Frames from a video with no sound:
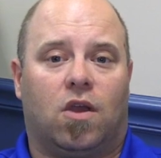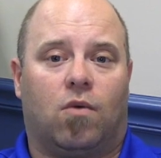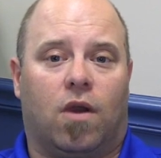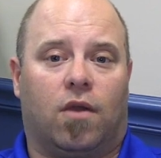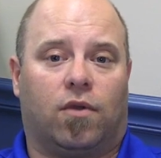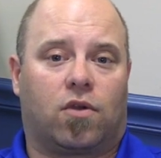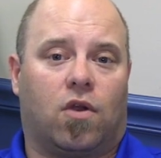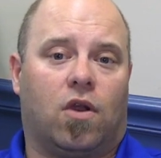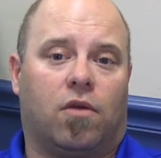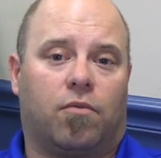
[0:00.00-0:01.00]
where the
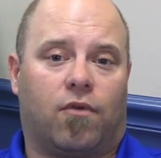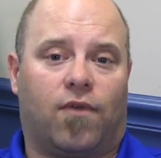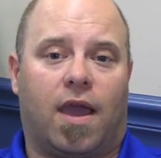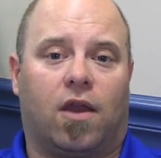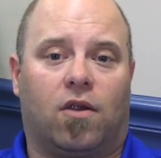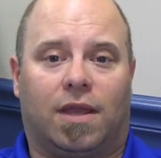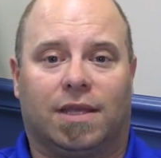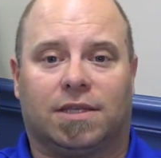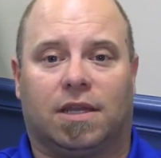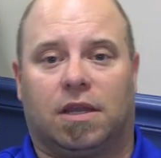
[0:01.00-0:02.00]
current provider
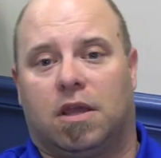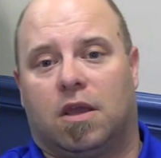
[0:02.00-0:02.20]
isn't